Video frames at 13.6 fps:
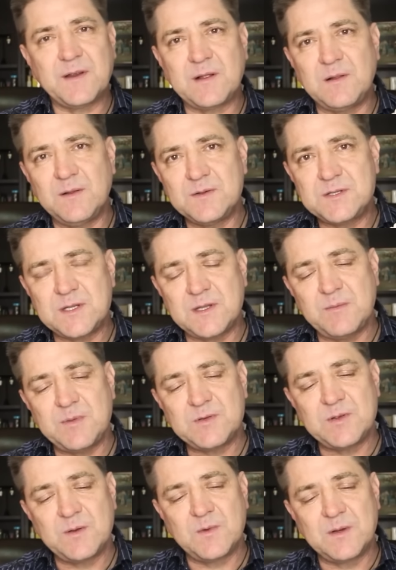closely
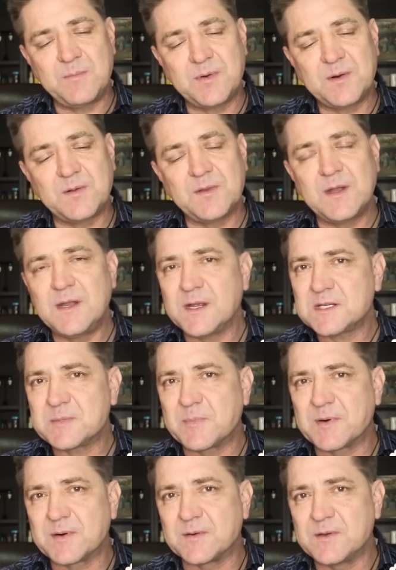between one pearl and the next
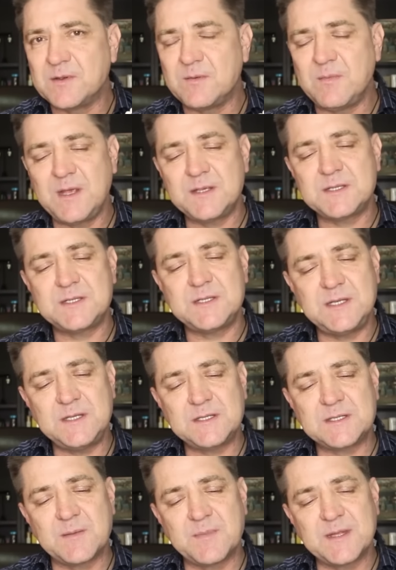pearl, you may see
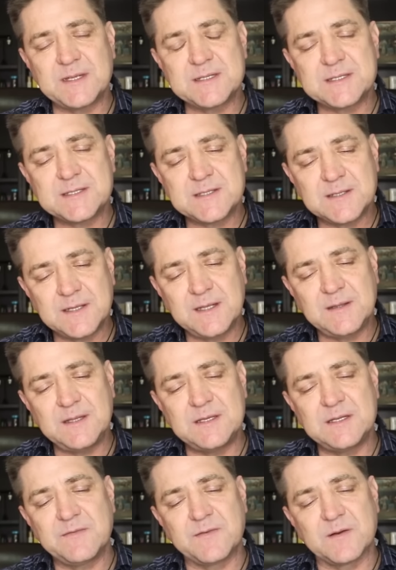something slightly
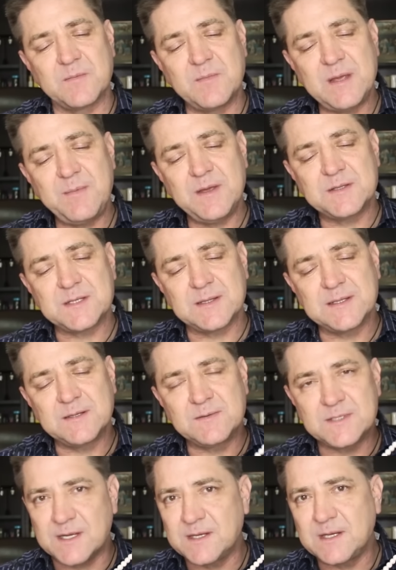different. Maybe it's a little
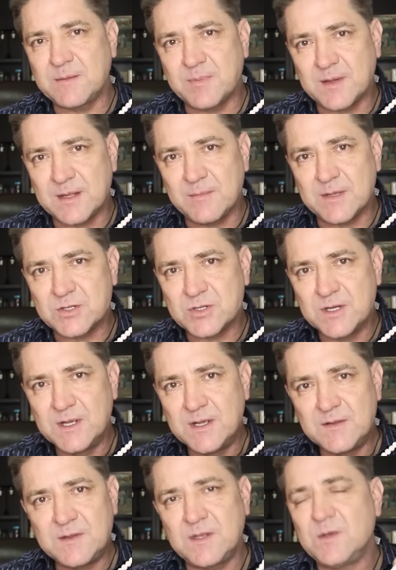tiny blemish
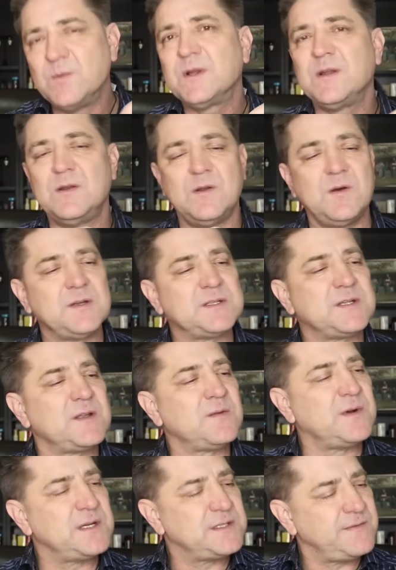that you wouldn't notice
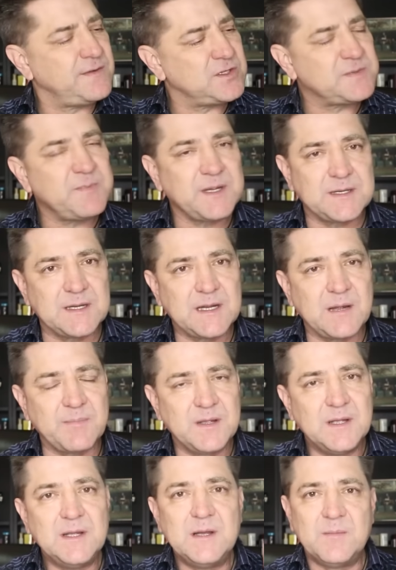otherwise if you just picked it
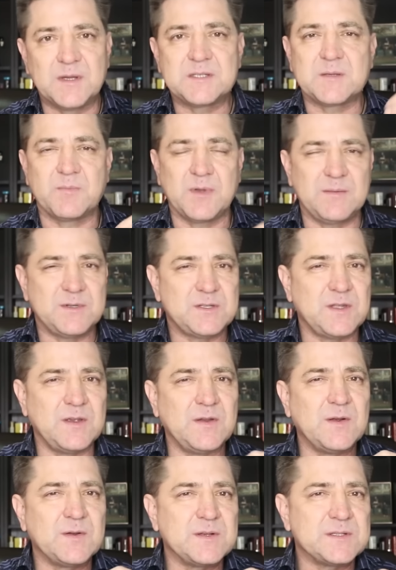up, but it's a blemish that you
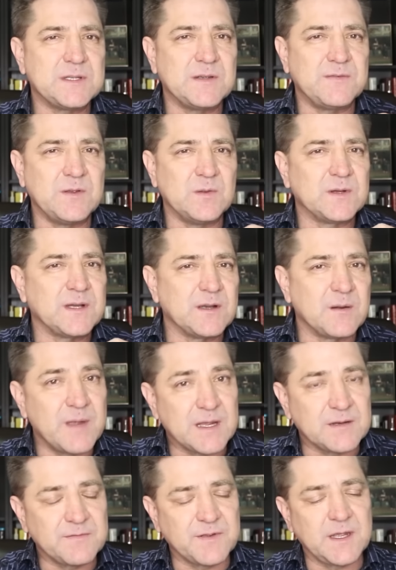notice if you look under
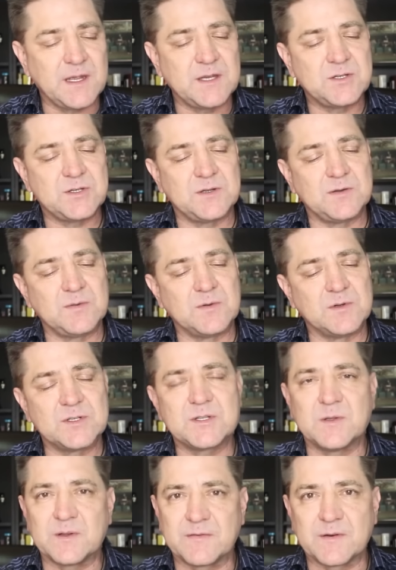magnification or
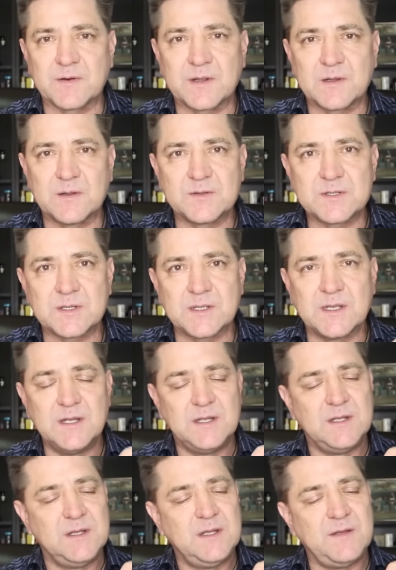just look very closely.
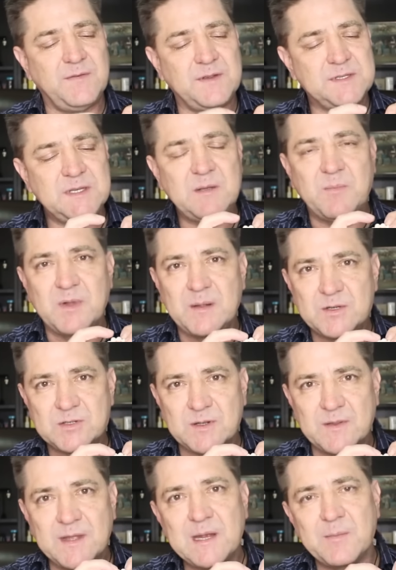If you see a blemish
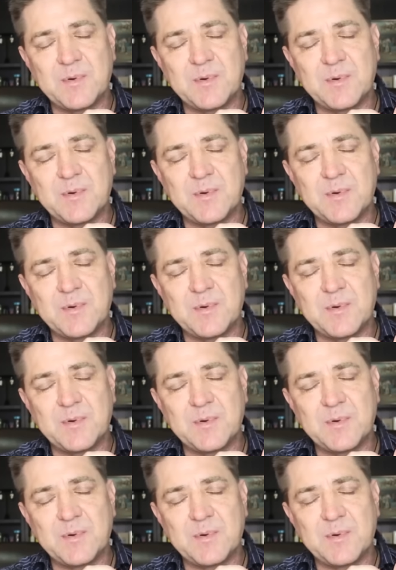on that